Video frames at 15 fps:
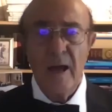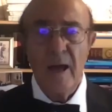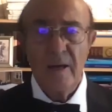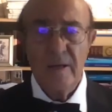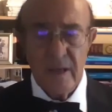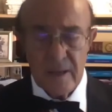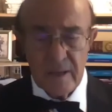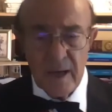I
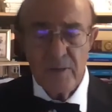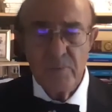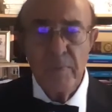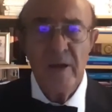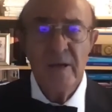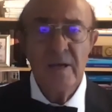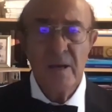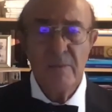regret
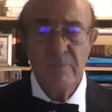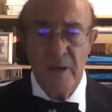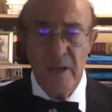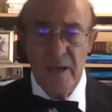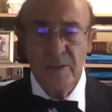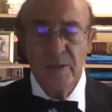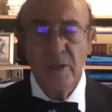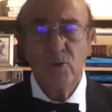my
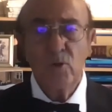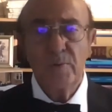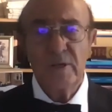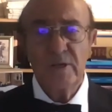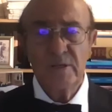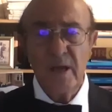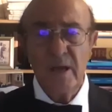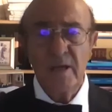inability to
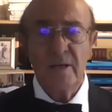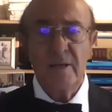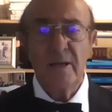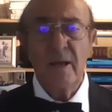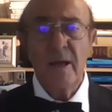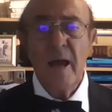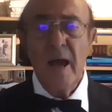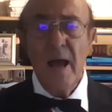present
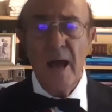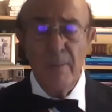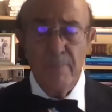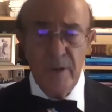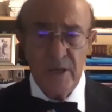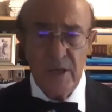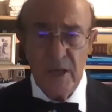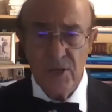uh,
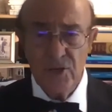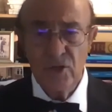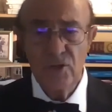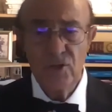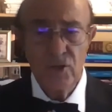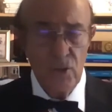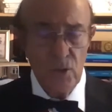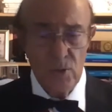
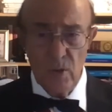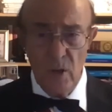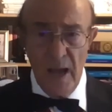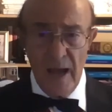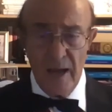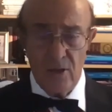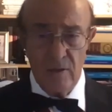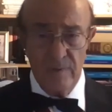applications due to
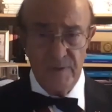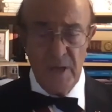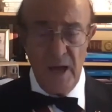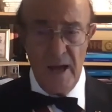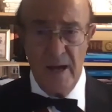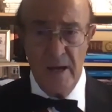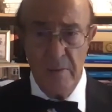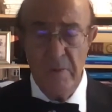lack of
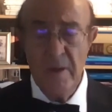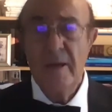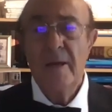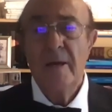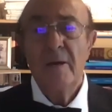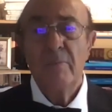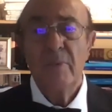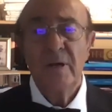time,
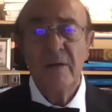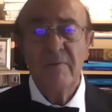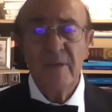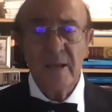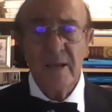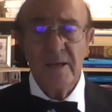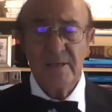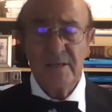but
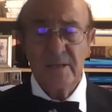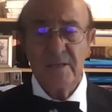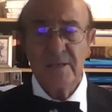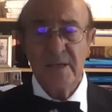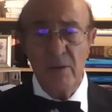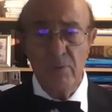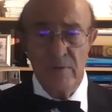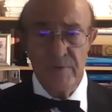nevertheless,
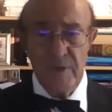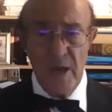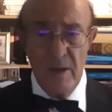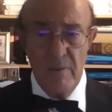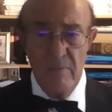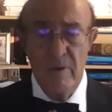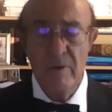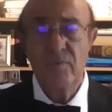some of
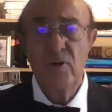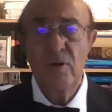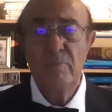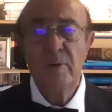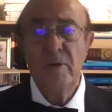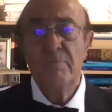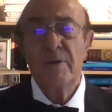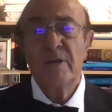them will
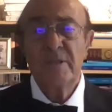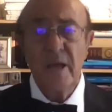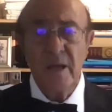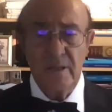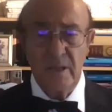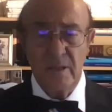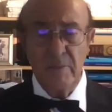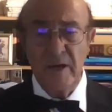be
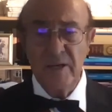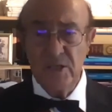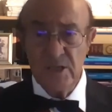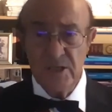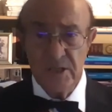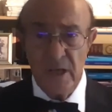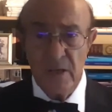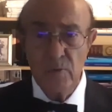presented by
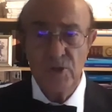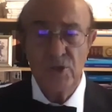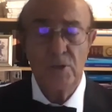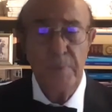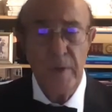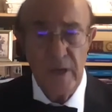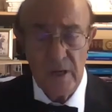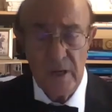distinguished
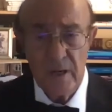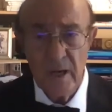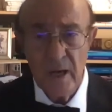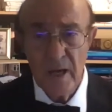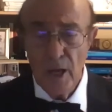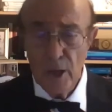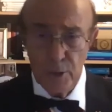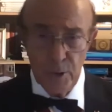speakers
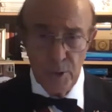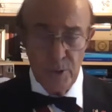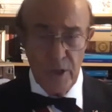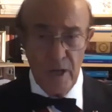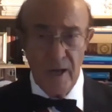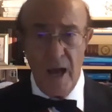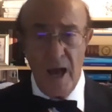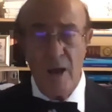
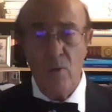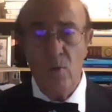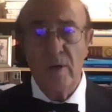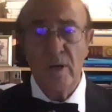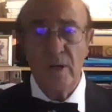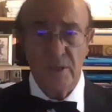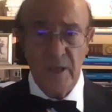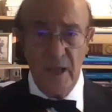during
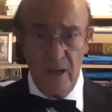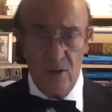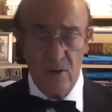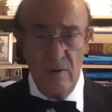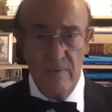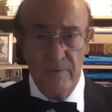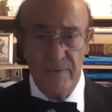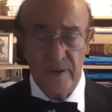our
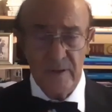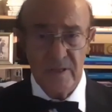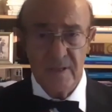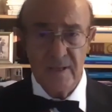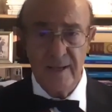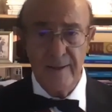teleconference.